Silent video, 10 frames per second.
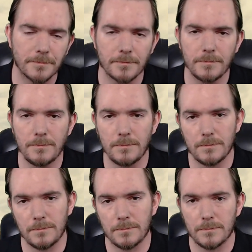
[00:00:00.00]

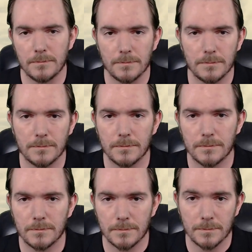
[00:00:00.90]
[no speech]